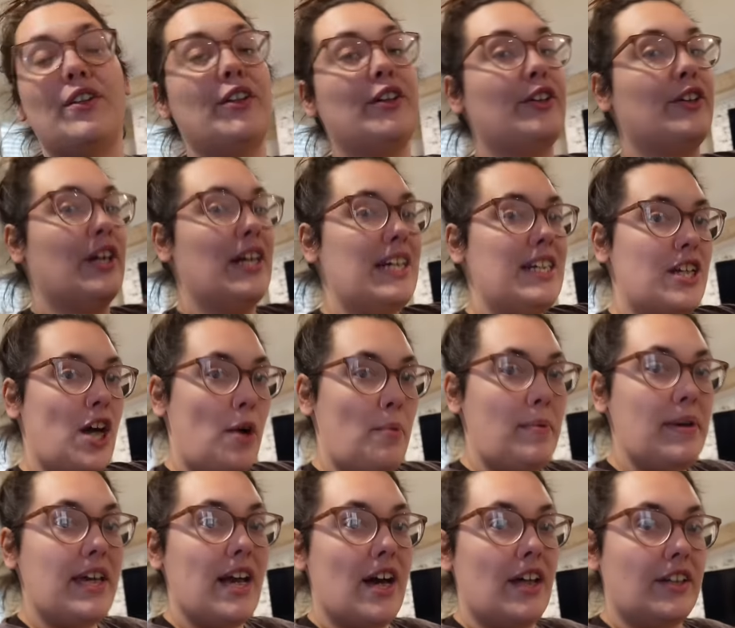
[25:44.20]
the green
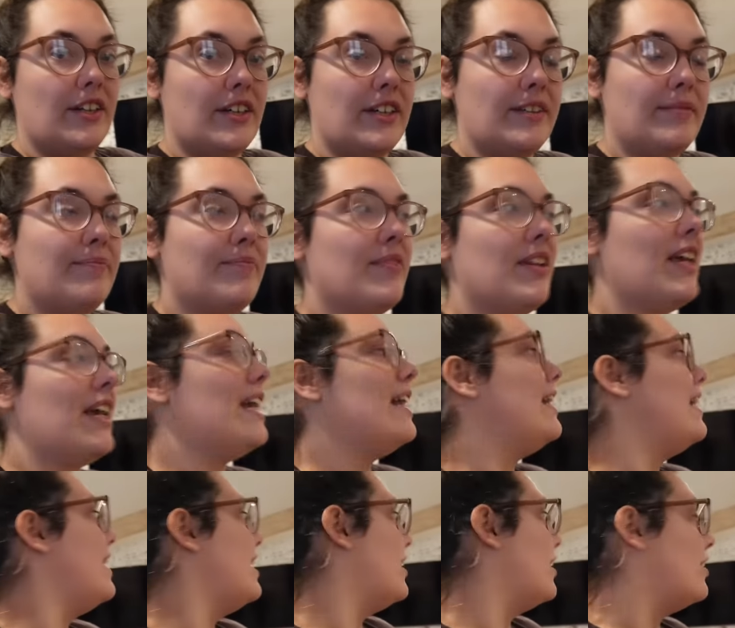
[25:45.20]
taupe color in
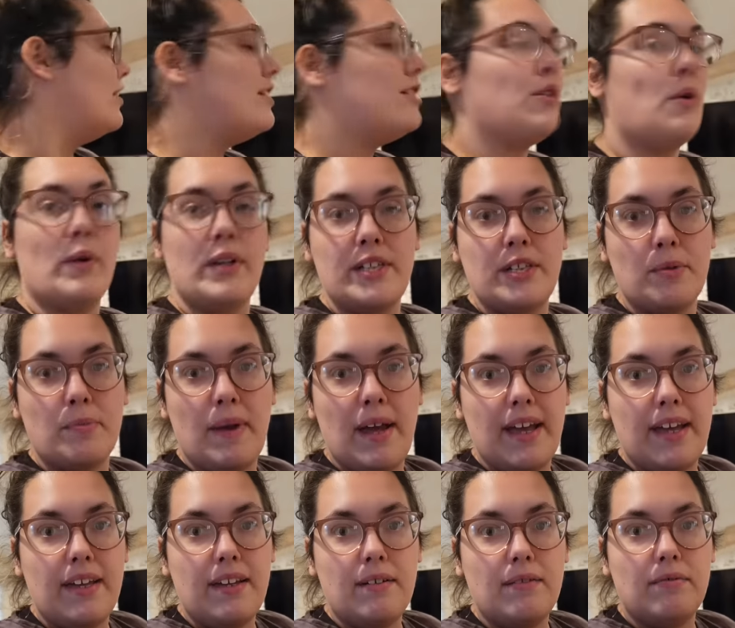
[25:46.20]
here, it's Oyster
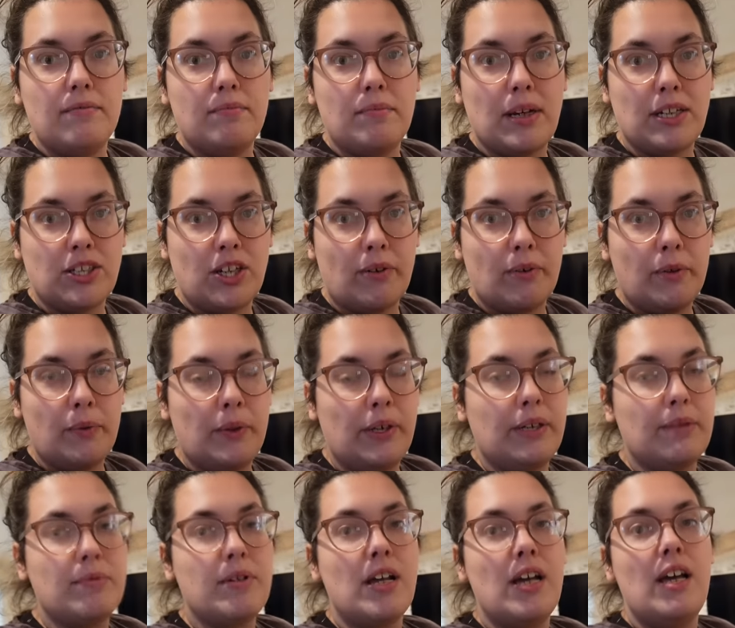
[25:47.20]
Bay by
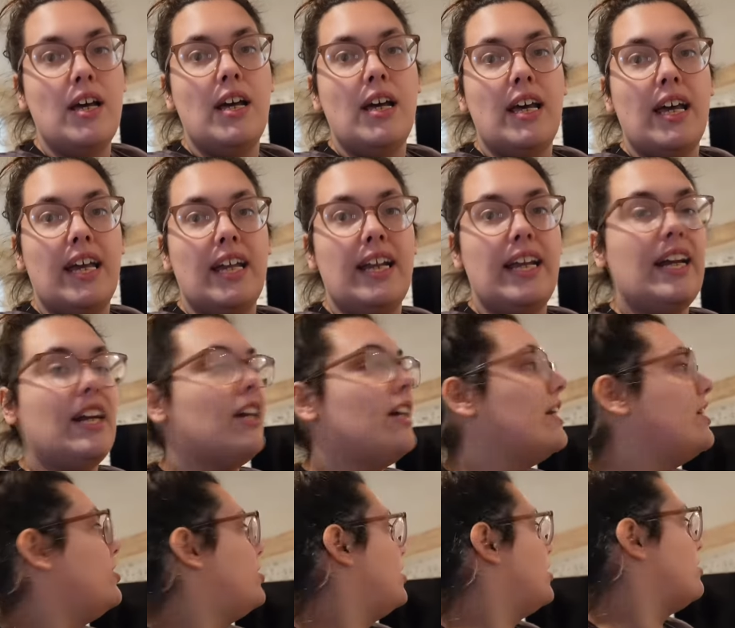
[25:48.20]
Sherwin-Williams. And here
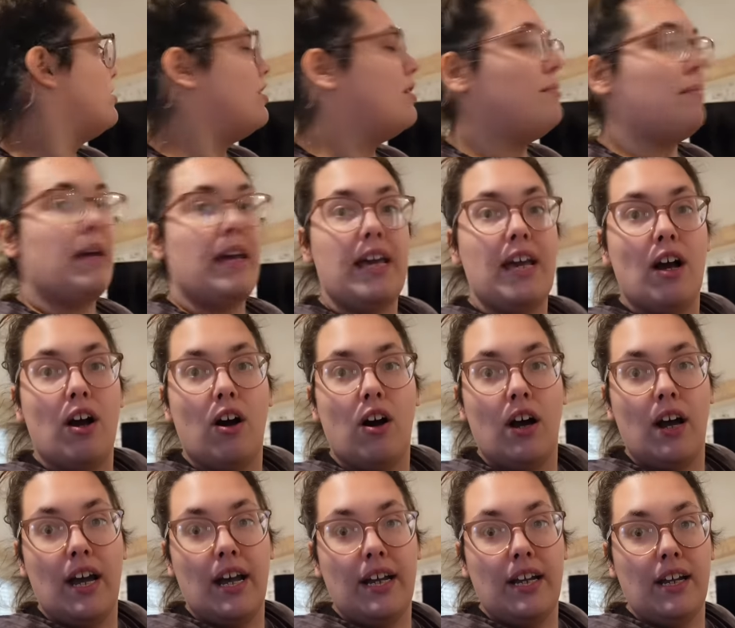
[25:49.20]
is just gonna be
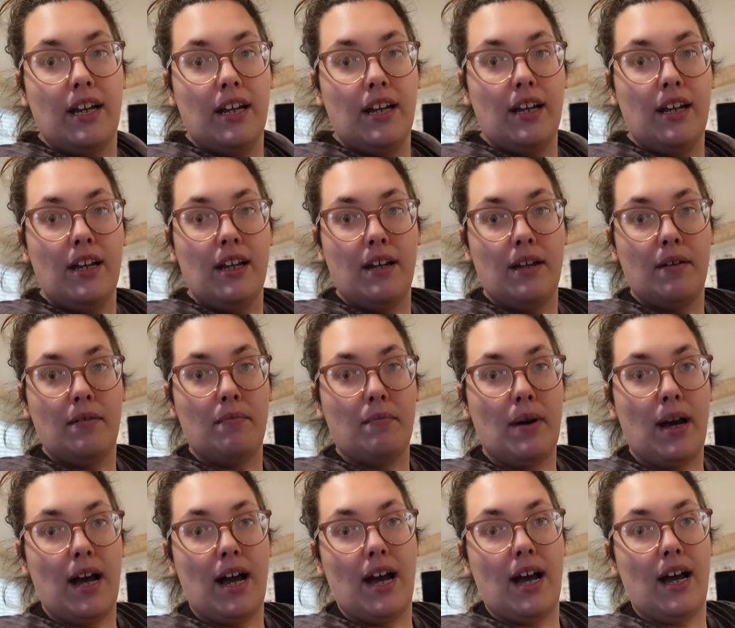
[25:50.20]
on
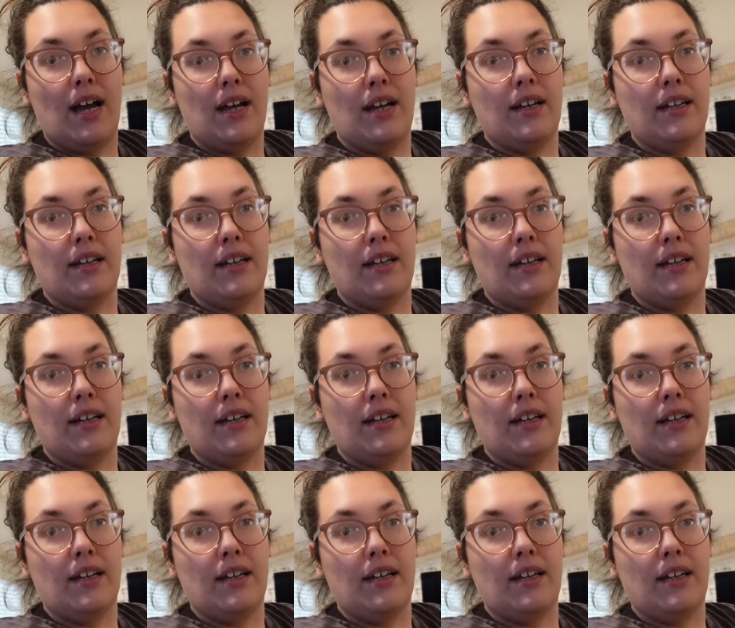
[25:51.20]
my